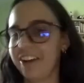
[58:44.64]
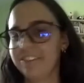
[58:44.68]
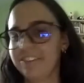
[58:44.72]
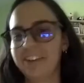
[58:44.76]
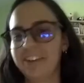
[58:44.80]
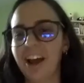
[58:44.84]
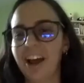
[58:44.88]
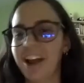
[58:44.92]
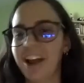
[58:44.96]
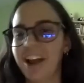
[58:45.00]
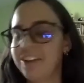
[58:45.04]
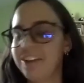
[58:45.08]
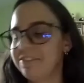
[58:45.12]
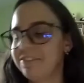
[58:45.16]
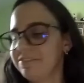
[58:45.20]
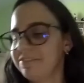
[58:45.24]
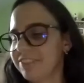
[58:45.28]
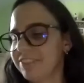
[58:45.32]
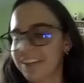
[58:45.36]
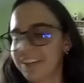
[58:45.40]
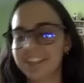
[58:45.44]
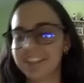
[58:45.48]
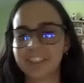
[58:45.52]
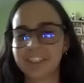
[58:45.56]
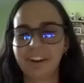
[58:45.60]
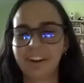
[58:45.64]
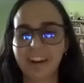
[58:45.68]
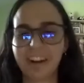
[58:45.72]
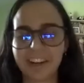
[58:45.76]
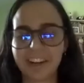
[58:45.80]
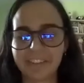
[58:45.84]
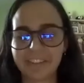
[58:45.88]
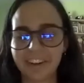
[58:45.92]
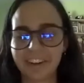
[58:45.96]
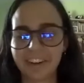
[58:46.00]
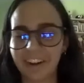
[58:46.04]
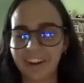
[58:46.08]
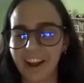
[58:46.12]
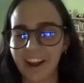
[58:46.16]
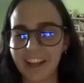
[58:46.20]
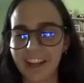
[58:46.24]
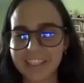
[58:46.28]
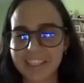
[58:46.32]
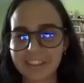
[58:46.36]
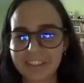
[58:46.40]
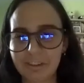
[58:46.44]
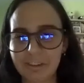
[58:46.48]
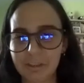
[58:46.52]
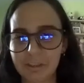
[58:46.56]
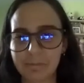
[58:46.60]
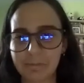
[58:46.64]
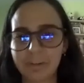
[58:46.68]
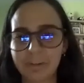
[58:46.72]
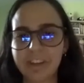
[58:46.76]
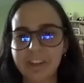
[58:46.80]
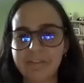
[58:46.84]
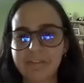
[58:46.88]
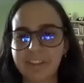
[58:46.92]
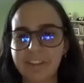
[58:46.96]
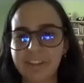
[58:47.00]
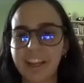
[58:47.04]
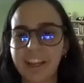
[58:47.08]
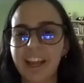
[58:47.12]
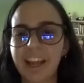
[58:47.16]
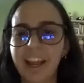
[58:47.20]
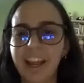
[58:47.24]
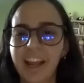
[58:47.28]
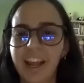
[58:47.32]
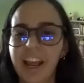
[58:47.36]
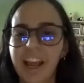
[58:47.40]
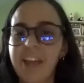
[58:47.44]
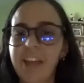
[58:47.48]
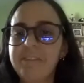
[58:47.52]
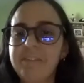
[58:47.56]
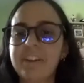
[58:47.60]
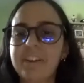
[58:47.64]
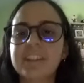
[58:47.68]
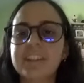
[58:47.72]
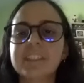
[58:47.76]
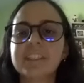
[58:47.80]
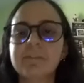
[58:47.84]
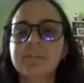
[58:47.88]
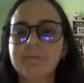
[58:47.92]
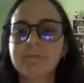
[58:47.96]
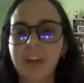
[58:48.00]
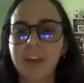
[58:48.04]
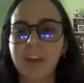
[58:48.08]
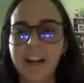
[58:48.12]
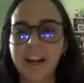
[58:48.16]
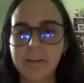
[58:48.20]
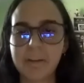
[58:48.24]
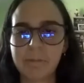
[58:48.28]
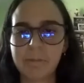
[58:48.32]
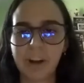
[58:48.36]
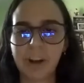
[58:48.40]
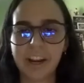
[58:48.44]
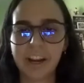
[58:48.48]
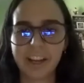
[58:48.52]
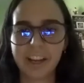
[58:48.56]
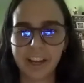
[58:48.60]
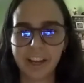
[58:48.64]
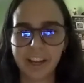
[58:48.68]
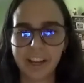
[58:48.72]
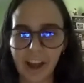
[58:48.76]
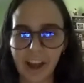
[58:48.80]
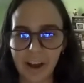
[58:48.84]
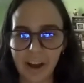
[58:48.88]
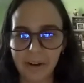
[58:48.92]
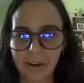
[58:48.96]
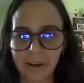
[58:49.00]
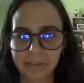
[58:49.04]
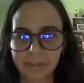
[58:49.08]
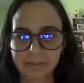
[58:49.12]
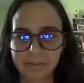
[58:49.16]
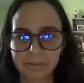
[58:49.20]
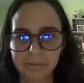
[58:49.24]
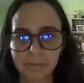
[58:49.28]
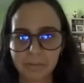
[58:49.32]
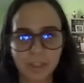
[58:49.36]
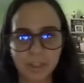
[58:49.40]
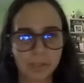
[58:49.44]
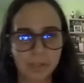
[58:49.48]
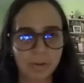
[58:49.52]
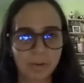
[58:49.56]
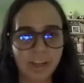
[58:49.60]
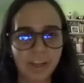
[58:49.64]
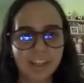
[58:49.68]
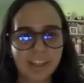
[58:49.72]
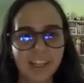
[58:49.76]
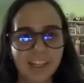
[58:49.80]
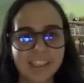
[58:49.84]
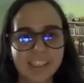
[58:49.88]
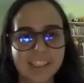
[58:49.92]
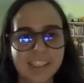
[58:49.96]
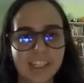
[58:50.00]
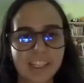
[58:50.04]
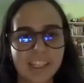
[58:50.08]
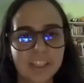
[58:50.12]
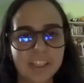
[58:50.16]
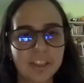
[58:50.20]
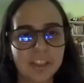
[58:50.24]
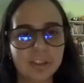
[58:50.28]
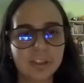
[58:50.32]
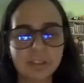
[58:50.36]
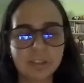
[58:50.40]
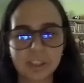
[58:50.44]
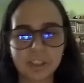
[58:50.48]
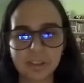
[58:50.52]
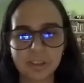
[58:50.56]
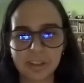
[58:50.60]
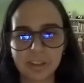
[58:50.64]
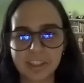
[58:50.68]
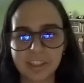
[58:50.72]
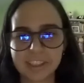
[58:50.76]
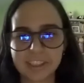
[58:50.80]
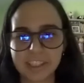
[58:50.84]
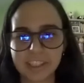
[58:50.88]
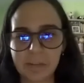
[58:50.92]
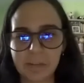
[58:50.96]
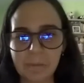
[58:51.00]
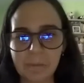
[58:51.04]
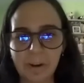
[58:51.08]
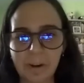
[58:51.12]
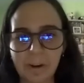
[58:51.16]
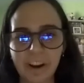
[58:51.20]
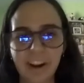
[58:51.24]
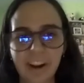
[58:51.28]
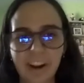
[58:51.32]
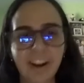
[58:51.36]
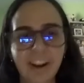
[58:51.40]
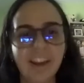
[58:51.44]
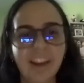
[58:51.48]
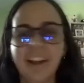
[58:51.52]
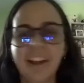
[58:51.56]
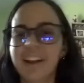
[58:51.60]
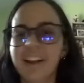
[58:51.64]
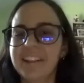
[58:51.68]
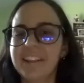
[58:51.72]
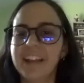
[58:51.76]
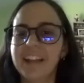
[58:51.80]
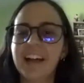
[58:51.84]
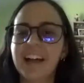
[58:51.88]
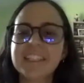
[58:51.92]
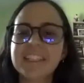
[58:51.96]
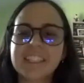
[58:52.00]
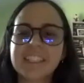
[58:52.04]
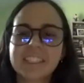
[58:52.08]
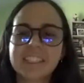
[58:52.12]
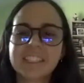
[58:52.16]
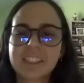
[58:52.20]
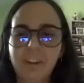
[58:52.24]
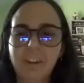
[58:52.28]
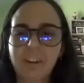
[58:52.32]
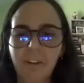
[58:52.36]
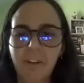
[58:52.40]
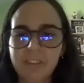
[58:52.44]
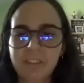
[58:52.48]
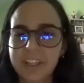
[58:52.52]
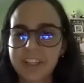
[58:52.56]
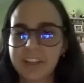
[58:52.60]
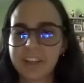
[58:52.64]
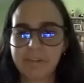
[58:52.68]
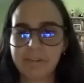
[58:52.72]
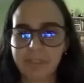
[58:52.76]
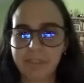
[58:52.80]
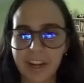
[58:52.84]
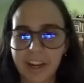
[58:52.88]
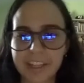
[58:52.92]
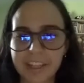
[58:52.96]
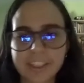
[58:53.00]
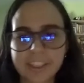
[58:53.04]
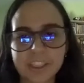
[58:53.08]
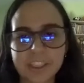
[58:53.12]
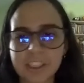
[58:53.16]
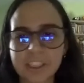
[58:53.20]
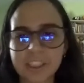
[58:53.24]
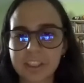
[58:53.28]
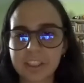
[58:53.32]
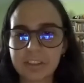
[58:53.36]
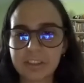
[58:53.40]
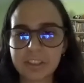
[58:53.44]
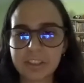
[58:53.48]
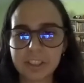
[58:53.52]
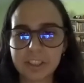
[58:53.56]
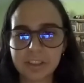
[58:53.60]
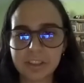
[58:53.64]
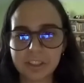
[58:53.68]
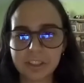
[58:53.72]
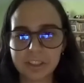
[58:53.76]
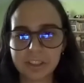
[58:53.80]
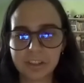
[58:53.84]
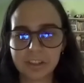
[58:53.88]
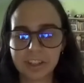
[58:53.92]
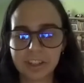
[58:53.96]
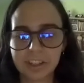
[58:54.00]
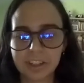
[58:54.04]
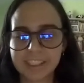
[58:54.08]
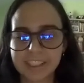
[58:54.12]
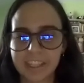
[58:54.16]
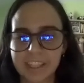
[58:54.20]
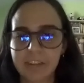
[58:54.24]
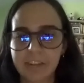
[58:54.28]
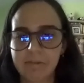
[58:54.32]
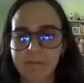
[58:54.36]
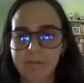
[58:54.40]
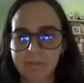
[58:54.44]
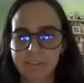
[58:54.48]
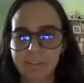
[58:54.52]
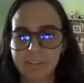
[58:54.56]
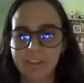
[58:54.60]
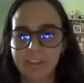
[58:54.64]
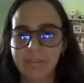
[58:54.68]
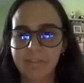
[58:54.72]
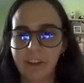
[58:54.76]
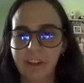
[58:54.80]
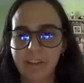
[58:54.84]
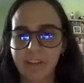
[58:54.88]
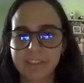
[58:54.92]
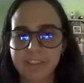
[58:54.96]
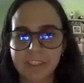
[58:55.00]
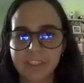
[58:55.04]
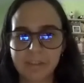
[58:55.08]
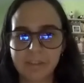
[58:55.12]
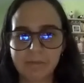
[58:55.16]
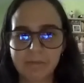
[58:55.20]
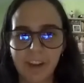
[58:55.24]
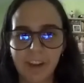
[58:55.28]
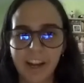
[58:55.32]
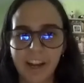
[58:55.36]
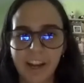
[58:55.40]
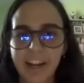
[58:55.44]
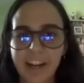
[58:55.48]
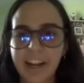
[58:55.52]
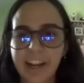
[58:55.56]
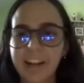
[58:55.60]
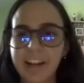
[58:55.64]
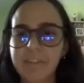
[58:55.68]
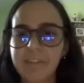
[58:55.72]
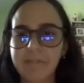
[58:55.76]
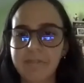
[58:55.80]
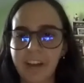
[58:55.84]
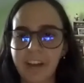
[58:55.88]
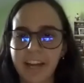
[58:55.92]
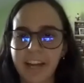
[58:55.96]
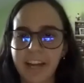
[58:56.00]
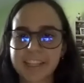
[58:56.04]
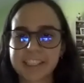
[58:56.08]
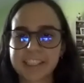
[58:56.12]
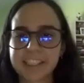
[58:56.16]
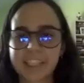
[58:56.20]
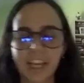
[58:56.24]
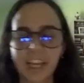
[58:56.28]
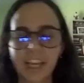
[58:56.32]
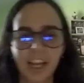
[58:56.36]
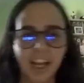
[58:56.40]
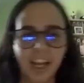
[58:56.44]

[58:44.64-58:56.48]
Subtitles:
I'm going to talk about high schools briefly. If there's a fight breaking out between, let's say, two students somewhere, that doesn't only affect just those two students involved in the fight. It affects